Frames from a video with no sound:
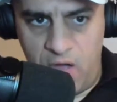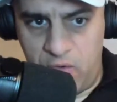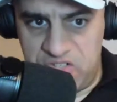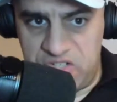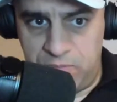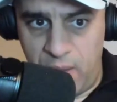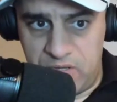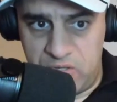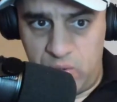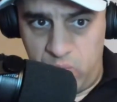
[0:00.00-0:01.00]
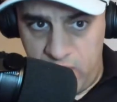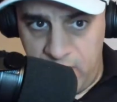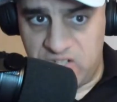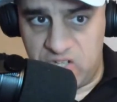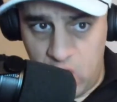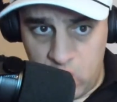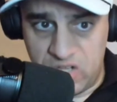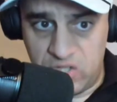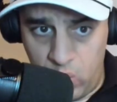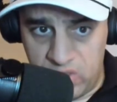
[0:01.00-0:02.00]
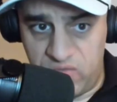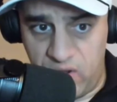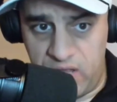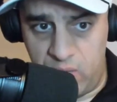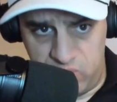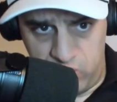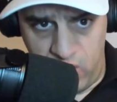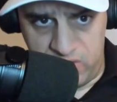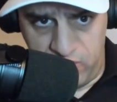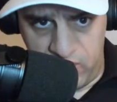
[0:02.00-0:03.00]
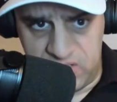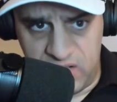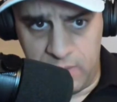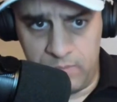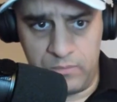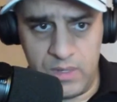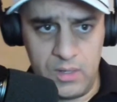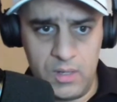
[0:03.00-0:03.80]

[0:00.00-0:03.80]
Of course, this prompted it to a rematch because Jose Torres felt he was wrong the first time.